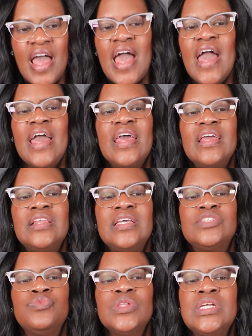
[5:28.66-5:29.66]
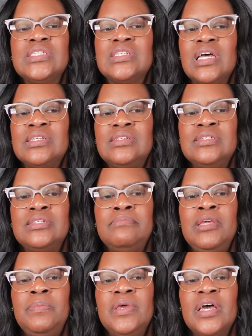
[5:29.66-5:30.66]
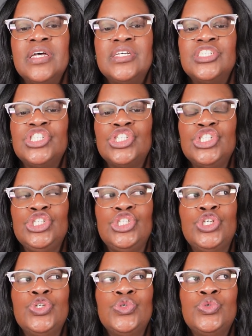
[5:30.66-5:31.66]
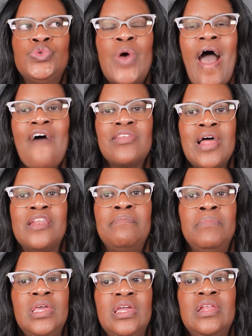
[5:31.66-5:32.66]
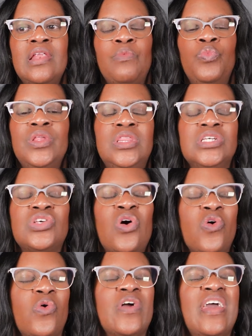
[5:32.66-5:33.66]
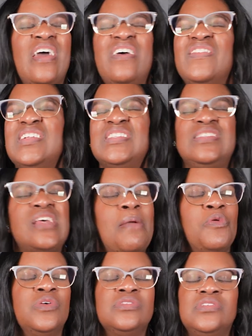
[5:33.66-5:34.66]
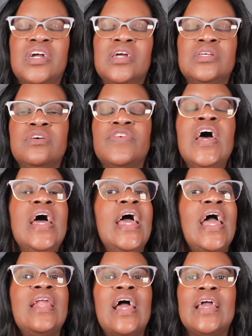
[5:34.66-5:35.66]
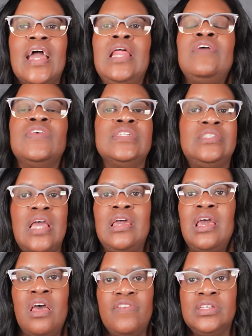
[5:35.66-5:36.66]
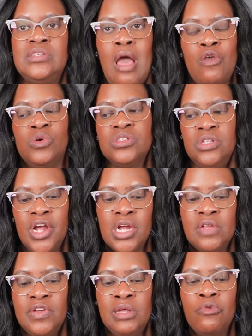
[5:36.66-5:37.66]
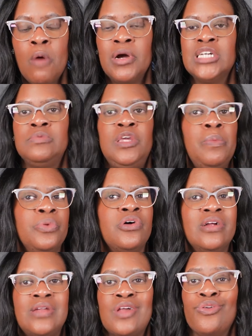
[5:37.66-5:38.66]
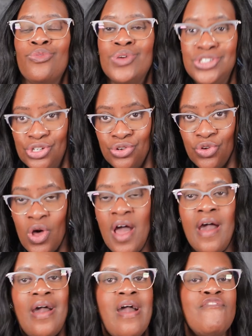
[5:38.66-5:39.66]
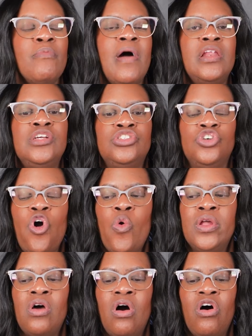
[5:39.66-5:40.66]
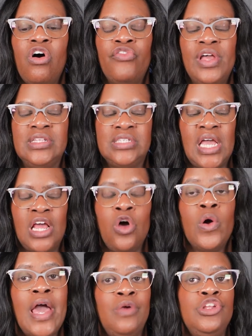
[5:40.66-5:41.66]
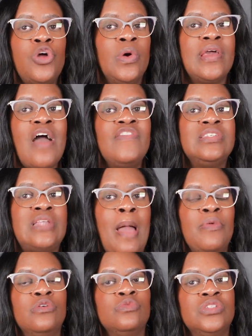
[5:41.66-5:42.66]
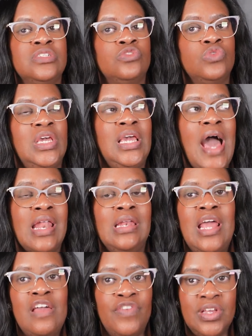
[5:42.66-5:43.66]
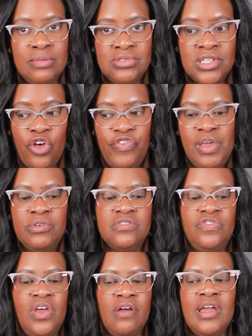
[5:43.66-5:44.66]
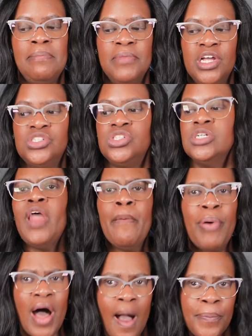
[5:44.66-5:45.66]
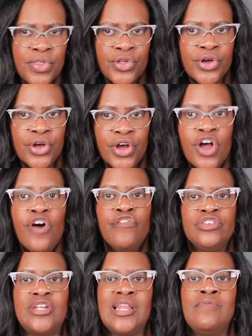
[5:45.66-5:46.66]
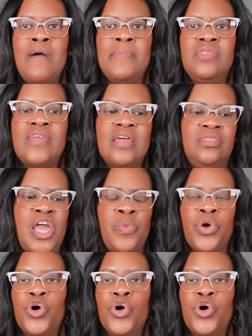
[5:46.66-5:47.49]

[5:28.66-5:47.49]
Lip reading: And it's really disgusting to me because you have a lot of men with this whole Kevin Samuels narrative. And I can't even say Kevin Samuels narrative anymore because people are not original. Everybody is going off and saying, okay, Kevin Samuels, he got a name for himself. He was very much popular for telling women that they were